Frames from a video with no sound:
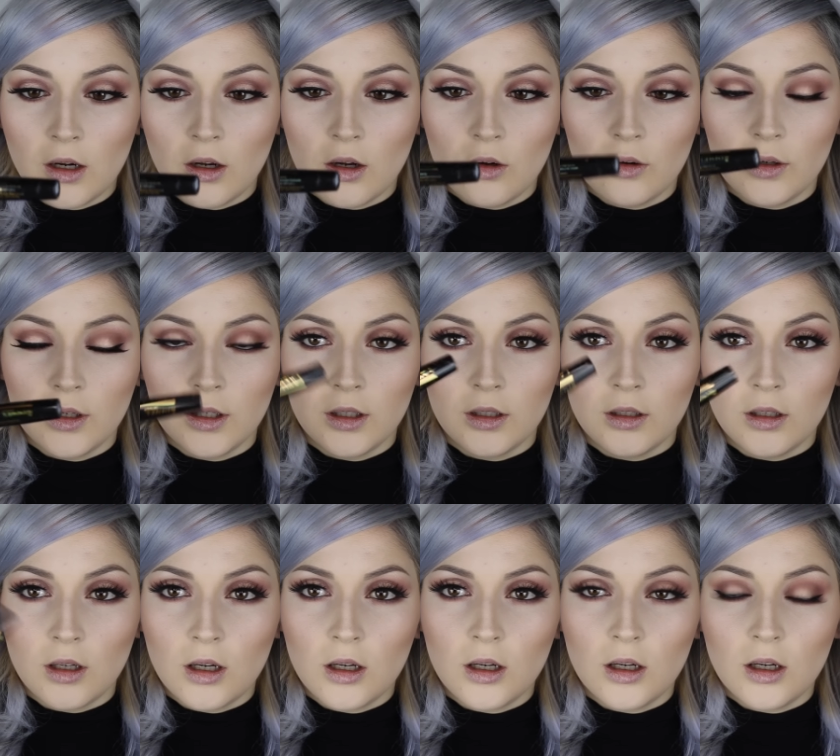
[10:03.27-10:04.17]
gonna go in
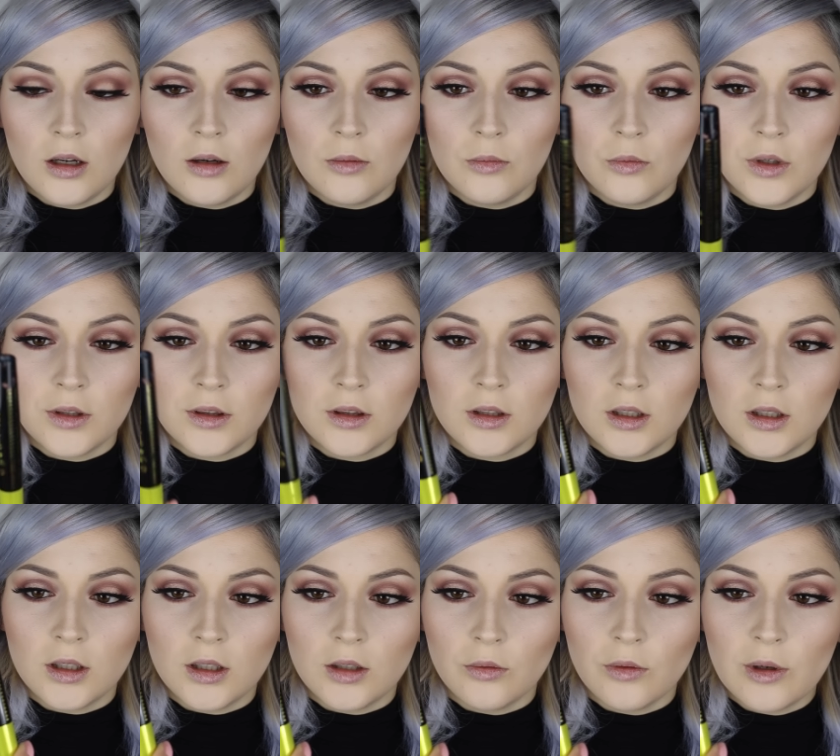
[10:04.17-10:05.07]
uh, with
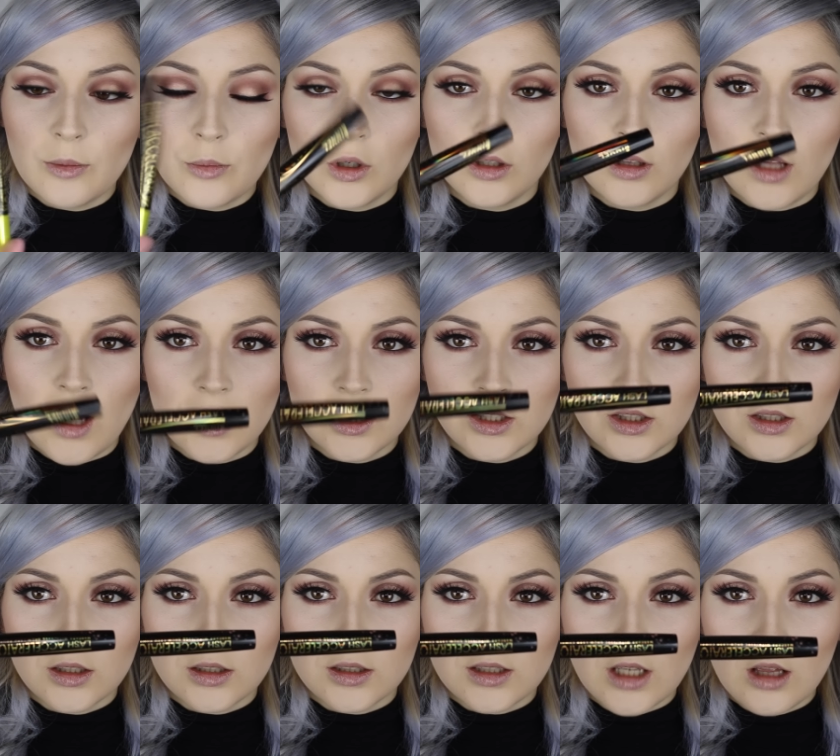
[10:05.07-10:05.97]
the Rimmel
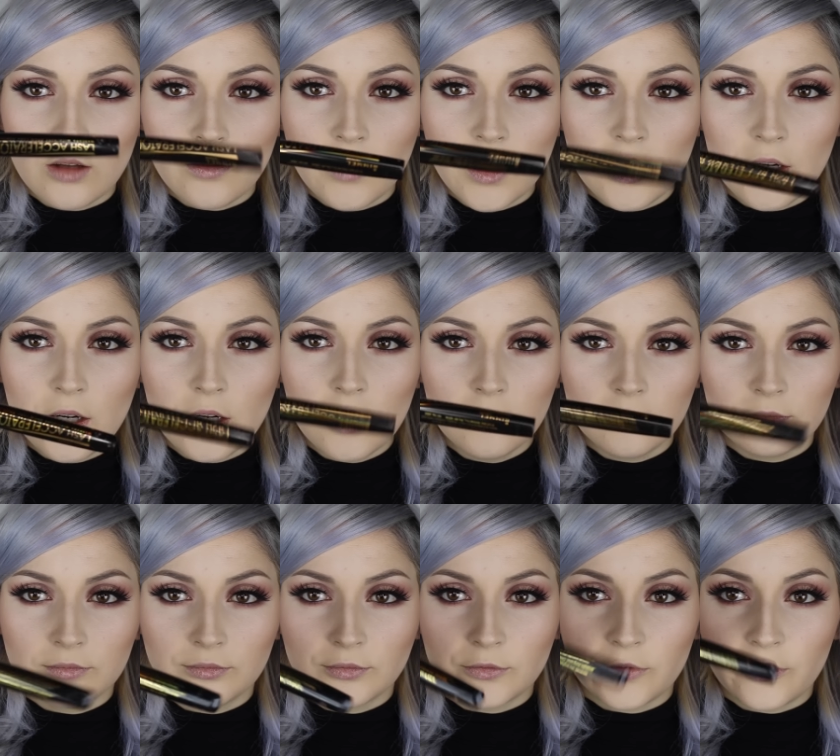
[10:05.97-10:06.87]
Lash Accelerator.
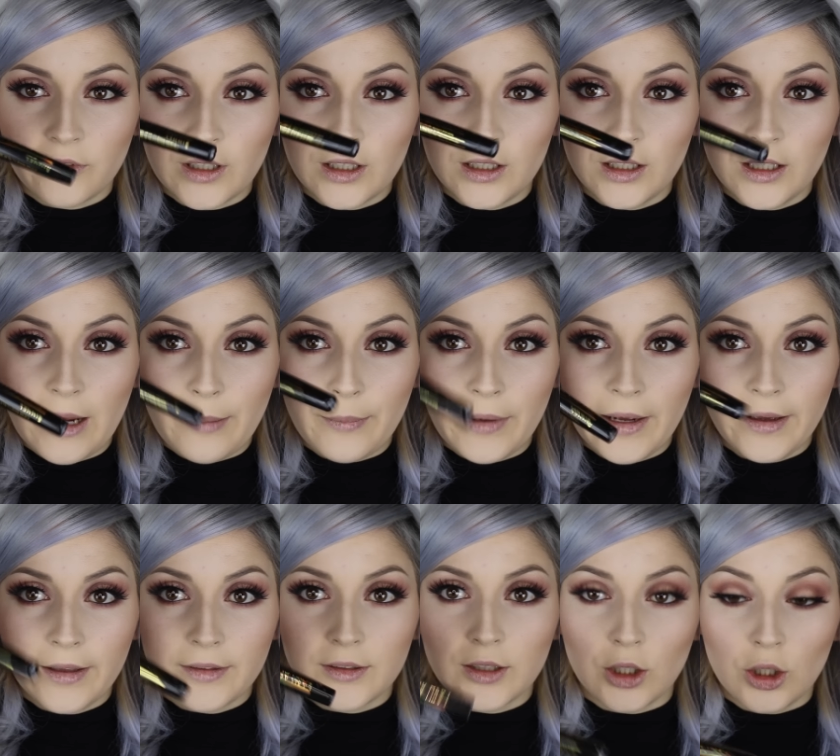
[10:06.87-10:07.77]
Finally got my
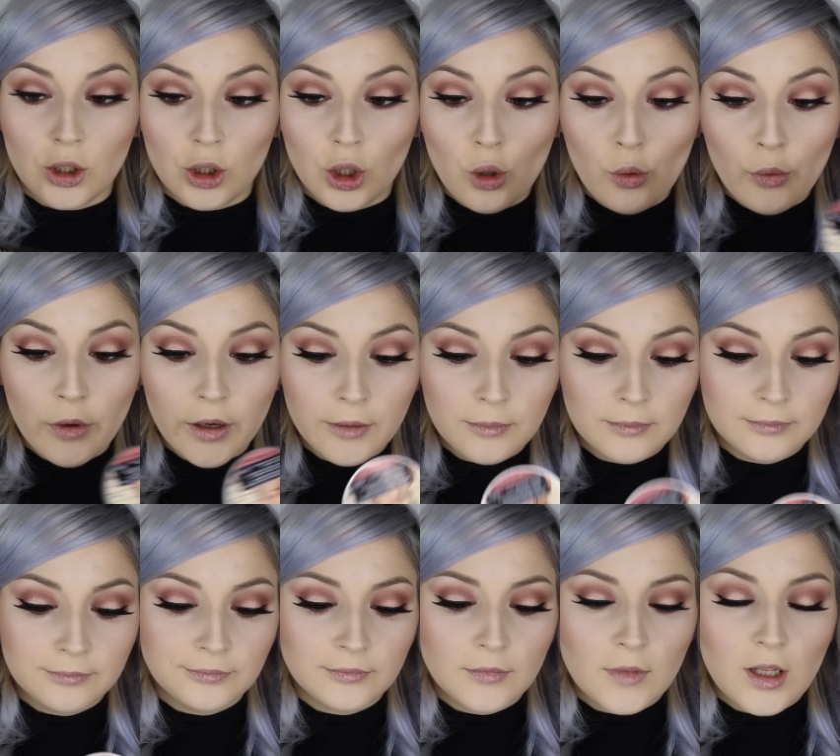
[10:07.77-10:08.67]
hands on a new one.
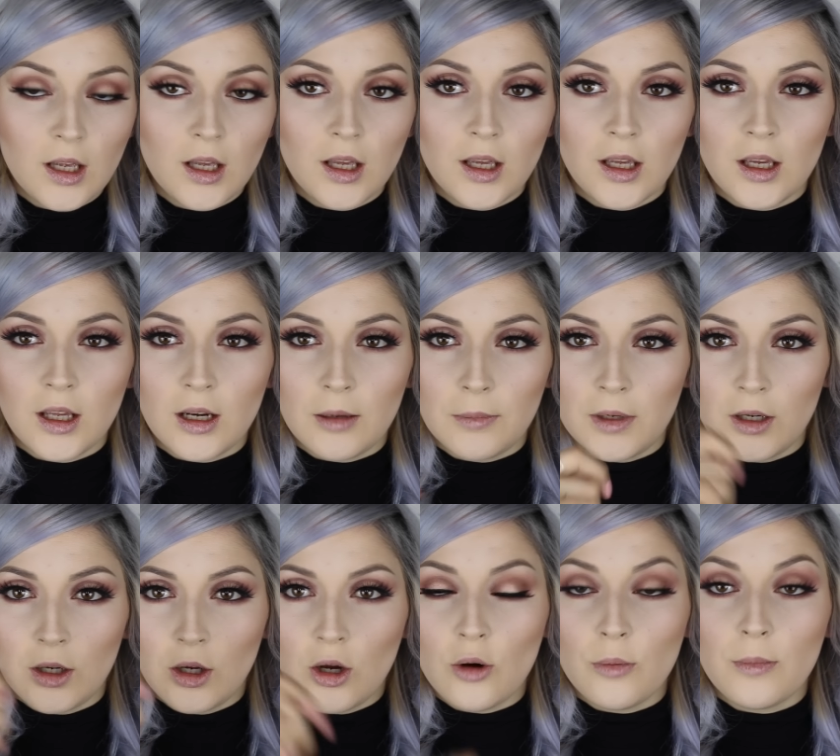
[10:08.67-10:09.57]
And I'm
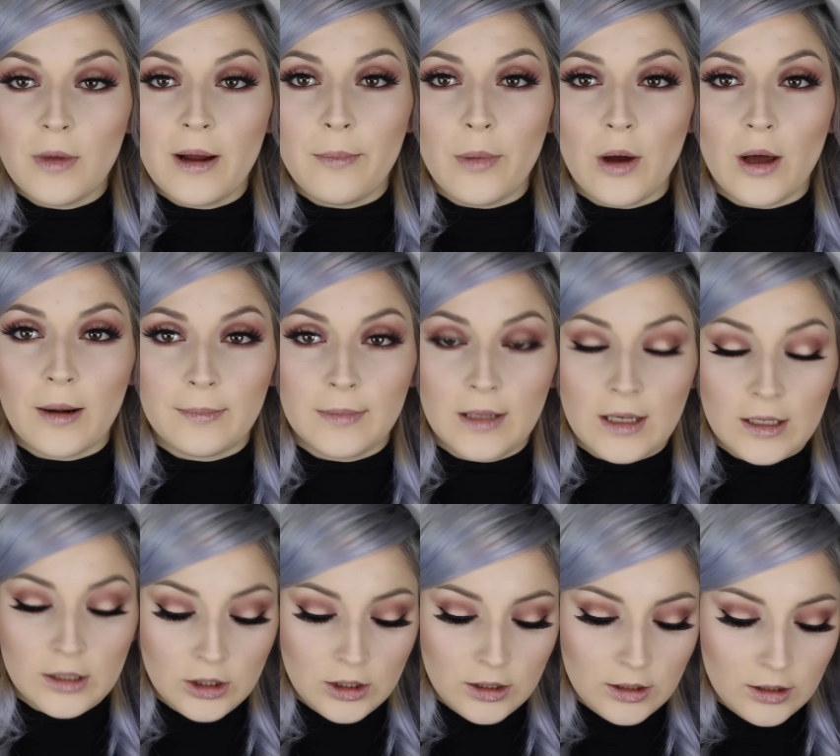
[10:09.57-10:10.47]
gonna coat my bottom
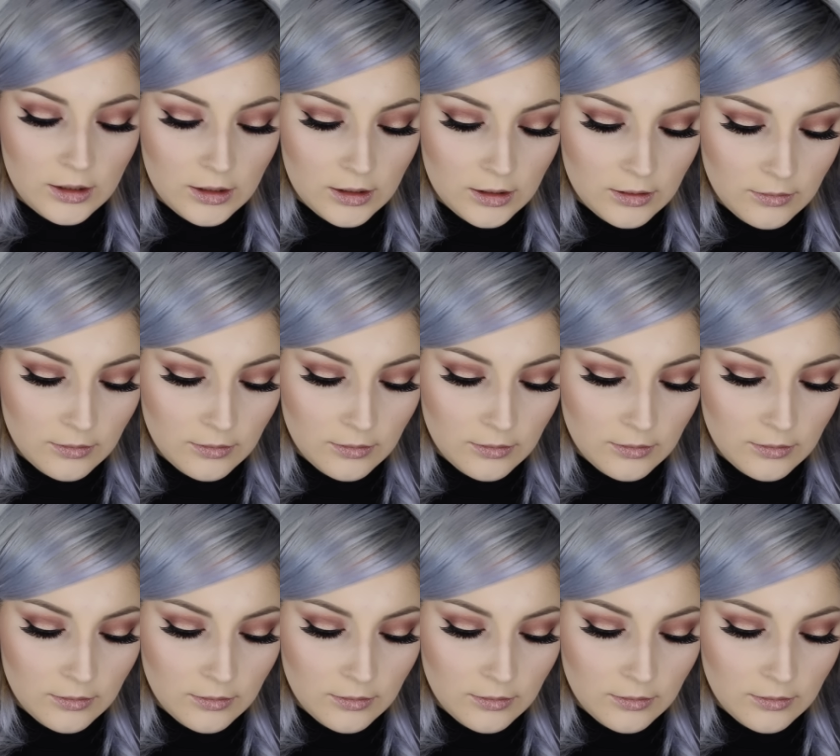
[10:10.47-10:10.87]
lashes.